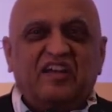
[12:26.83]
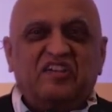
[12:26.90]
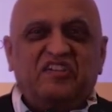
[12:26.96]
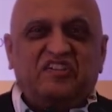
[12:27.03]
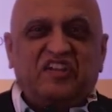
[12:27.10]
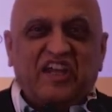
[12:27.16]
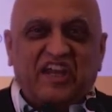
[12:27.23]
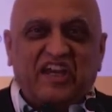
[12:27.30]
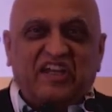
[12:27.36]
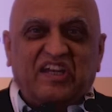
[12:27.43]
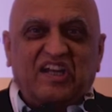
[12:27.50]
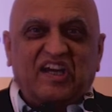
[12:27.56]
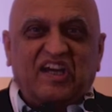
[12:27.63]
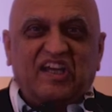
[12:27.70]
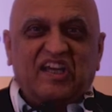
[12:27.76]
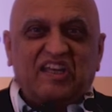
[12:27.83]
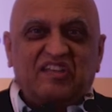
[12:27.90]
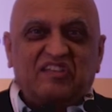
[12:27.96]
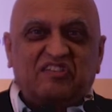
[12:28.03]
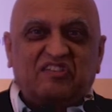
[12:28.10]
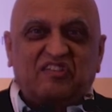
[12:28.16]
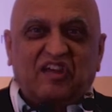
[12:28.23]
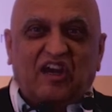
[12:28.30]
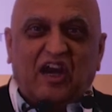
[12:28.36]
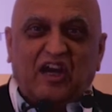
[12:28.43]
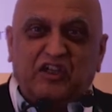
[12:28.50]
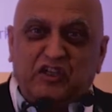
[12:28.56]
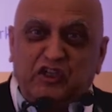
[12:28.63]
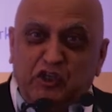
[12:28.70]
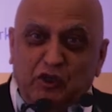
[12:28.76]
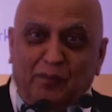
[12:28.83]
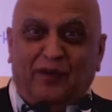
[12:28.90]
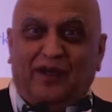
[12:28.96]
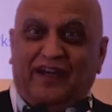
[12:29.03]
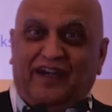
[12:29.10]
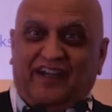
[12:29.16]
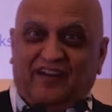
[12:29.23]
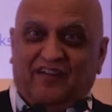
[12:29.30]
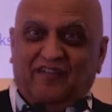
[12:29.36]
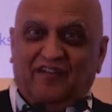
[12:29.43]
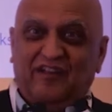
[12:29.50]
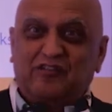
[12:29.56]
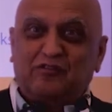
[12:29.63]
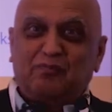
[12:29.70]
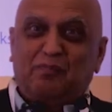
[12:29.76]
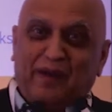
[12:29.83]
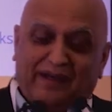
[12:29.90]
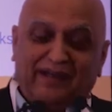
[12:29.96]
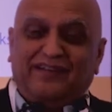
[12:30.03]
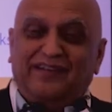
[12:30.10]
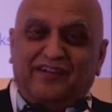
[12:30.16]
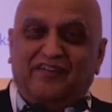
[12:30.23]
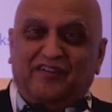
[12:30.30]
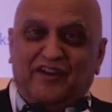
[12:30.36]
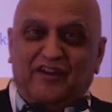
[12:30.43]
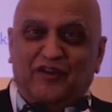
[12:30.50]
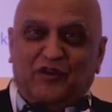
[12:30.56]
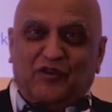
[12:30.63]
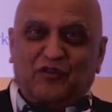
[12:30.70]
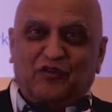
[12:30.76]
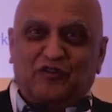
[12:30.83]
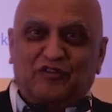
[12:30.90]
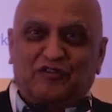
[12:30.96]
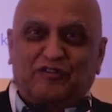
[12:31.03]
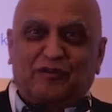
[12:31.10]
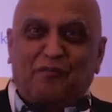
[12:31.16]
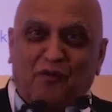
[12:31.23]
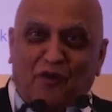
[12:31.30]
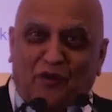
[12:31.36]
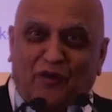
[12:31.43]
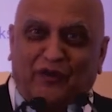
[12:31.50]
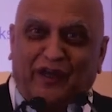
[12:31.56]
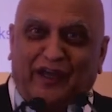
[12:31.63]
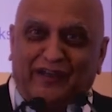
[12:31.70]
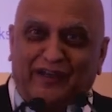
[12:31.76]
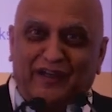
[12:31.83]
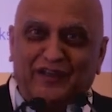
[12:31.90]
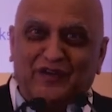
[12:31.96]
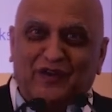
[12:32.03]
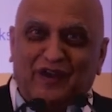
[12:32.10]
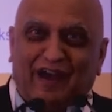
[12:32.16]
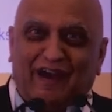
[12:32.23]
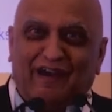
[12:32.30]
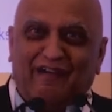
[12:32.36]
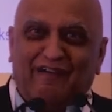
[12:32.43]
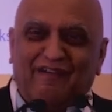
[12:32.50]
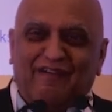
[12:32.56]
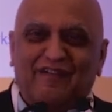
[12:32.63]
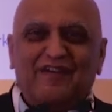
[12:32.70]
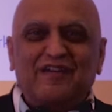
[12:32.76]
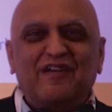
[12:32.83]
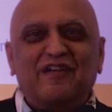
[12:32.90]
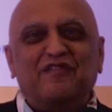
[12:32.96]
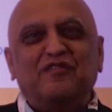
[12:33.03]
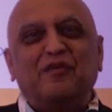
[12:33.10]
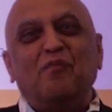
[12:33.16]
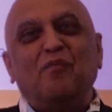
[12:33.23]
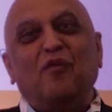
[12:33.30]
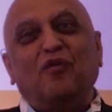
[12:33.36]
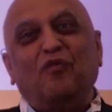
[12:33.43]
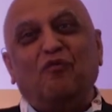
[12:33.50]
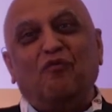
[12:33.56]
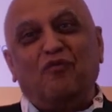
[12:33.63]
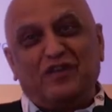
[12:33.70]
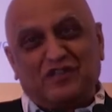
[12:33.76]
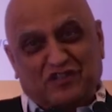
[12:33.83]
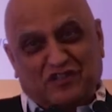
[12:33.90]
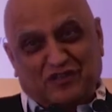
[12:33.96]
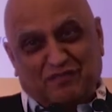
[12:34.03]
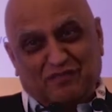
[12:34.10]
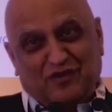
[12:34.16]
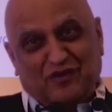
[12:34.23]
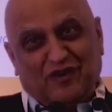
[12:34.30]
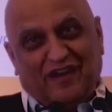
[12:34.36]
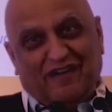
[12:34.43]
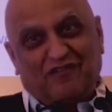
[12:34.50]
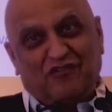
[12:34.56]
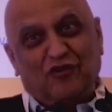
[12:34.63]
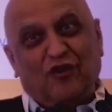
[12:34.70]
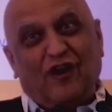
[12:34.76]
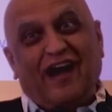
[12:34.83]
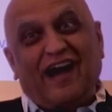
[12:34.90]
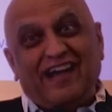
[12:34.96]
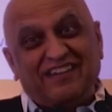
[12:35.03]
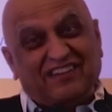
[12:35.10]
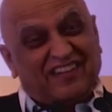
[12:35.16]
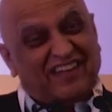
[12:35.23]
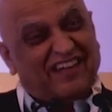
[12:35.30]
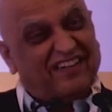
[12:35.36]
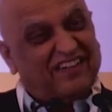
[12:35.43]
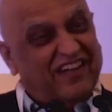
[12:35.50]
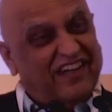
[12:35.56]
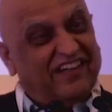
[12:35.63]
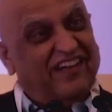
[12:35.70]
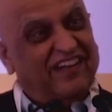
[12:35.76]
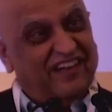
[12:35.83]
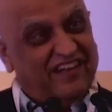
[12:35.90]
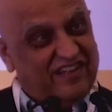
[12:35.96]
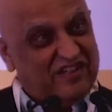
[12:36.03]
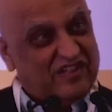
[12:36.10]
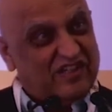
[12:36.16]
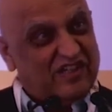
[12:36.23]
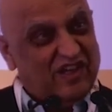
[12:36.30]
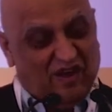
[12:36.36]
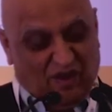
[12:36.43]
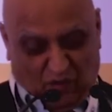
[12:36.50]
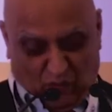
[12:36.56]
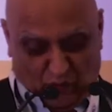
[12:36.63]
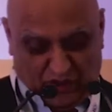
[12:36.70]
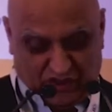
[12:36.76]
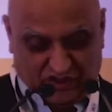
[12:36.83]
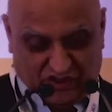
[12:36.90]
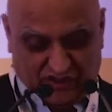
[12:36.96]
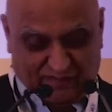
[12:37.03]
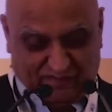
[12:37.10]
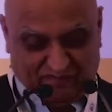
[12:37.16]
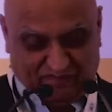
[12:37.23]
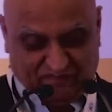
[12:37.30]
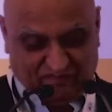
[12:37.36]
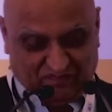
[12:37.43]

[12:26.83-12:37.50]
data is accumulative. It's better than reuse. The more data you have, the more wisdom you have. So I think data is wisdom.